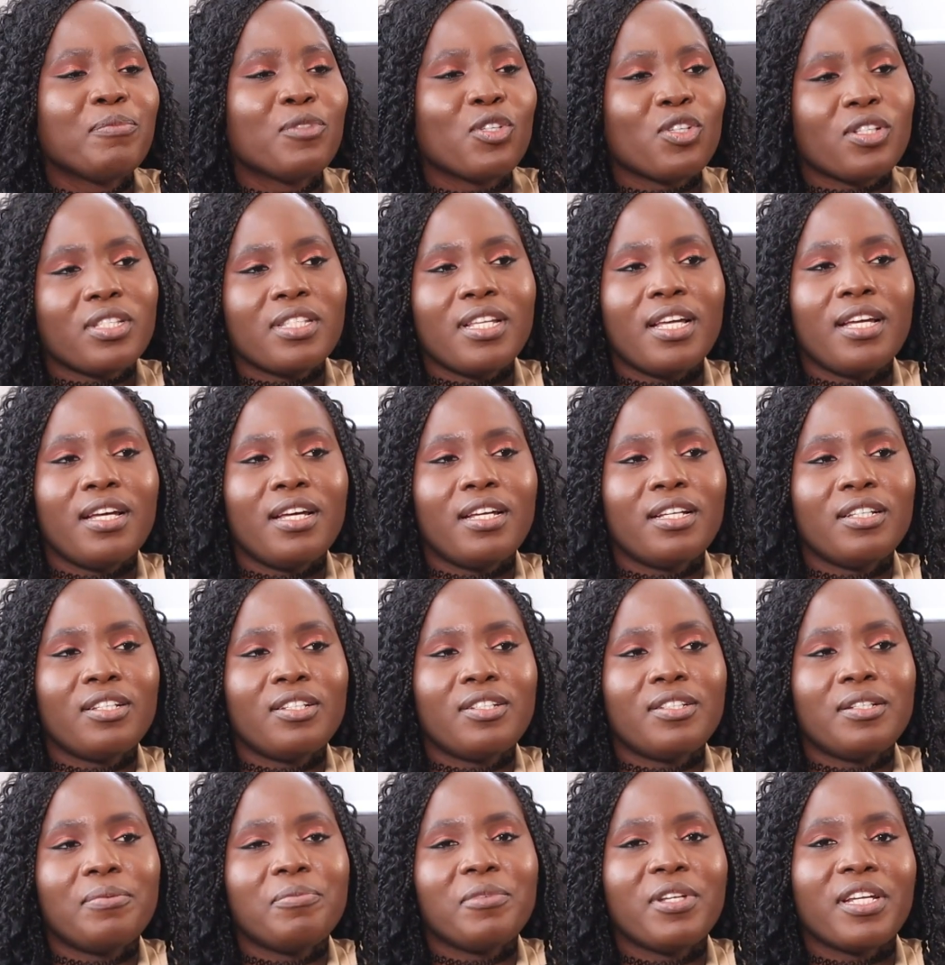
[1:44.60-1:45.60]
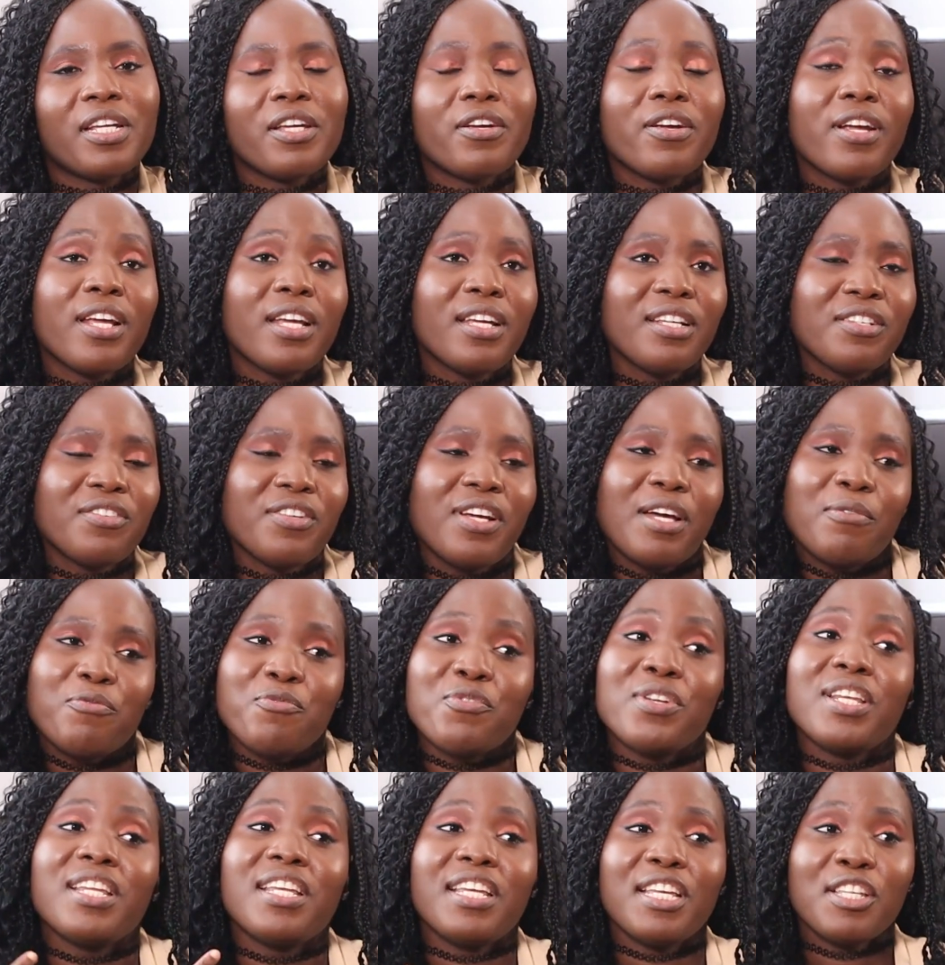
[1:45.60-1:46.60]
Dr. Dominica, I'm
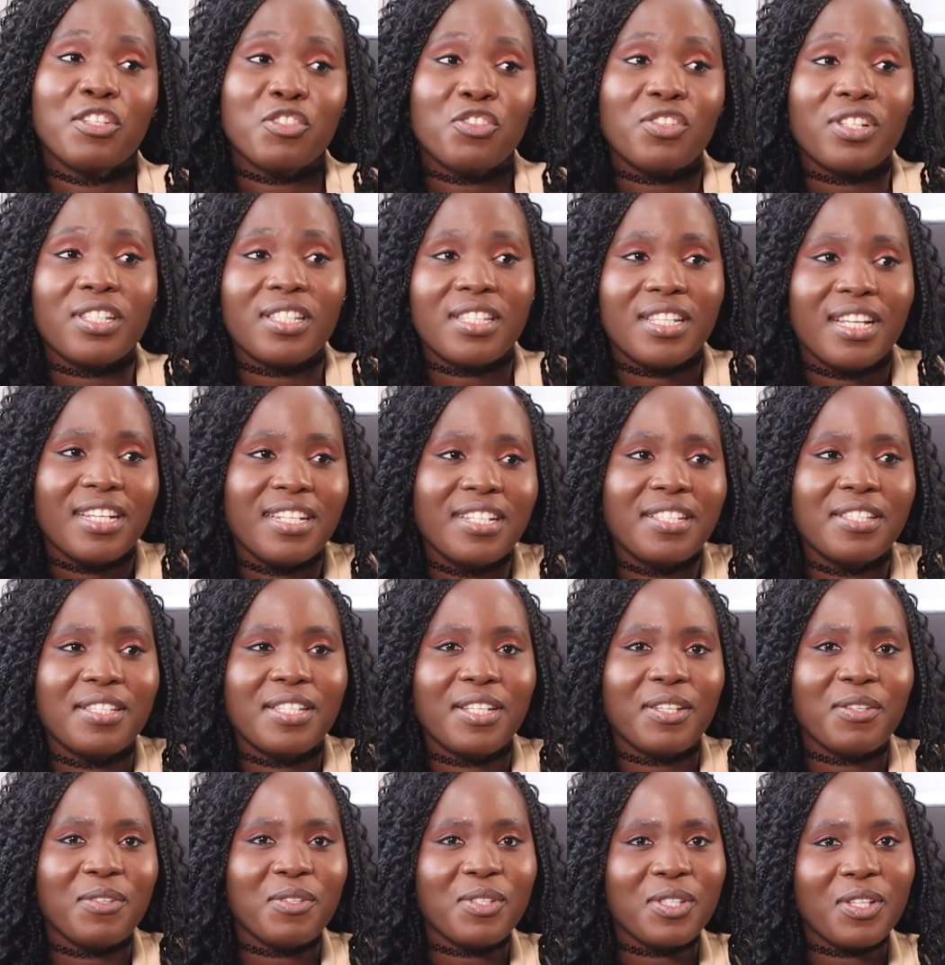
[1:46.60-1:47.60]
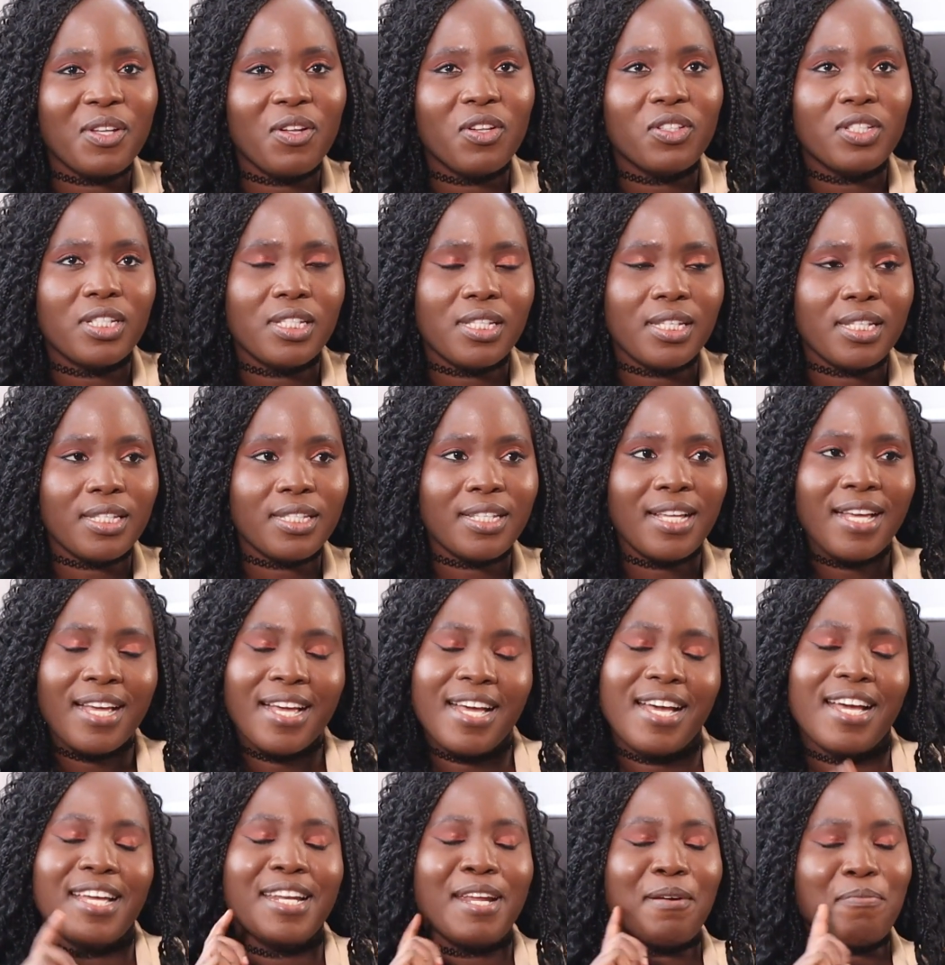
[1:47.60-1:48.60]
really interested in sickle cell disease,
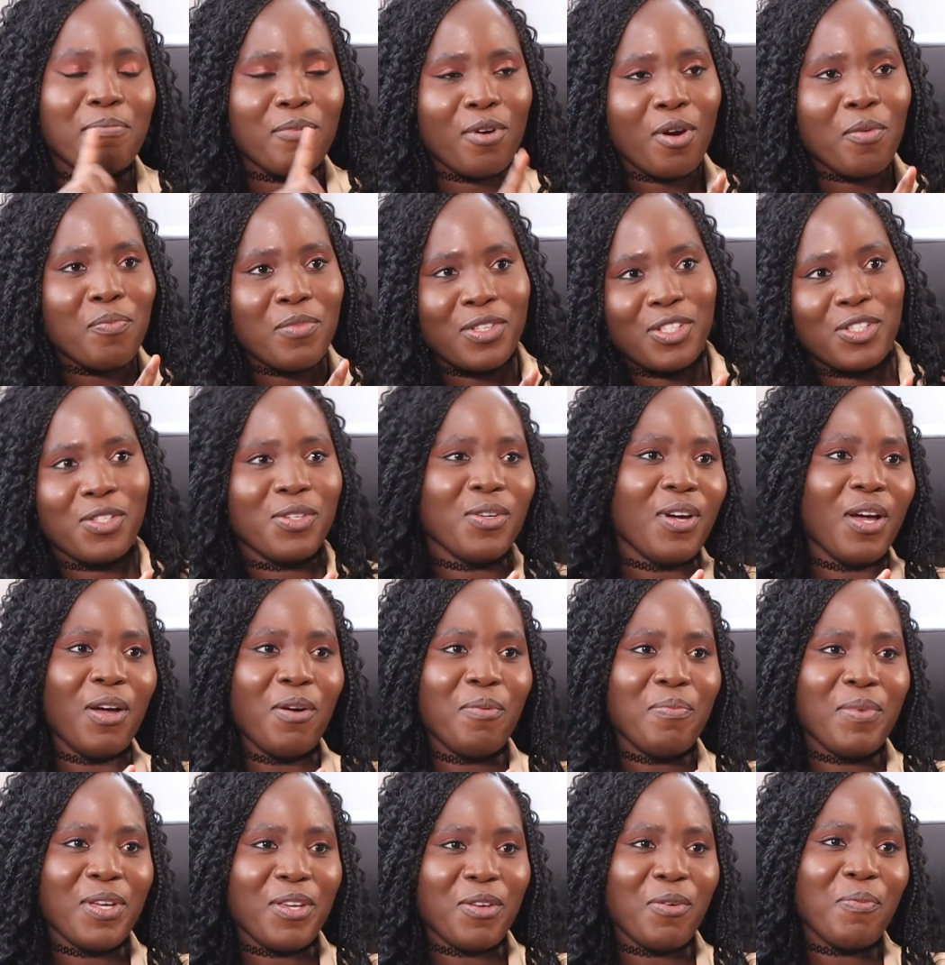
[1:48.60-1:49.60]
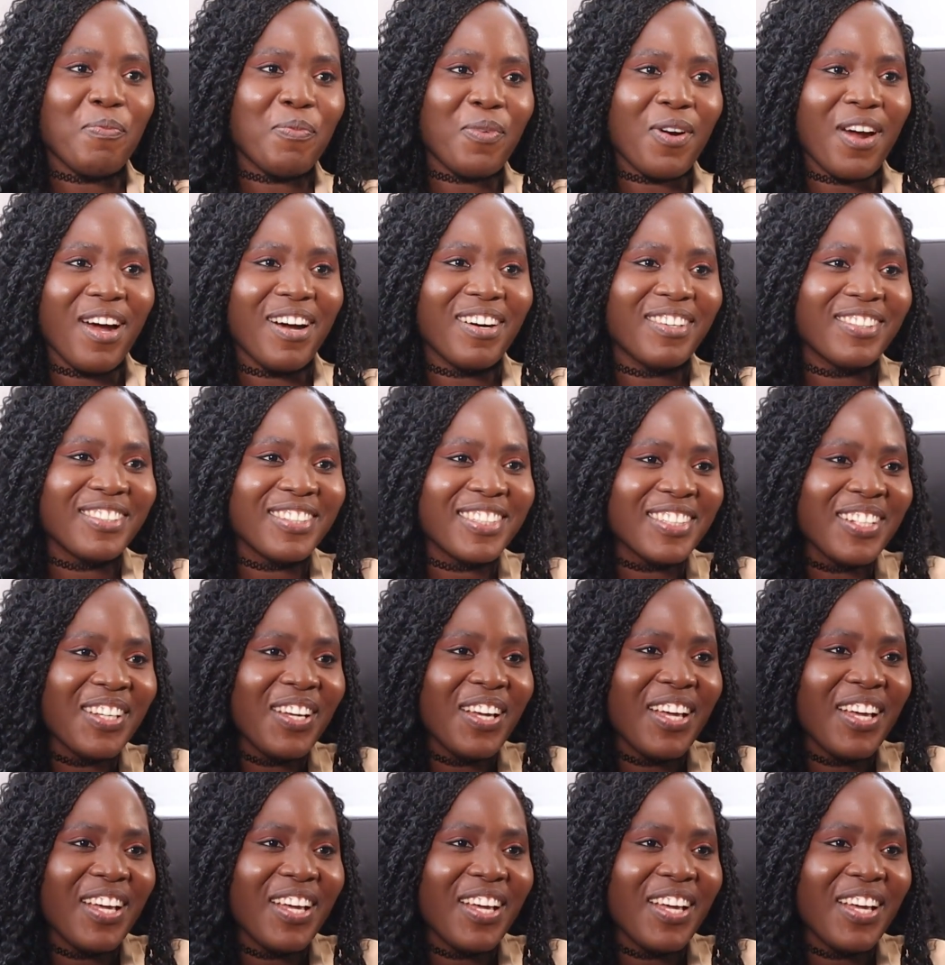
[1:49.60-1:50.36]
and I promise you I'll make you proud.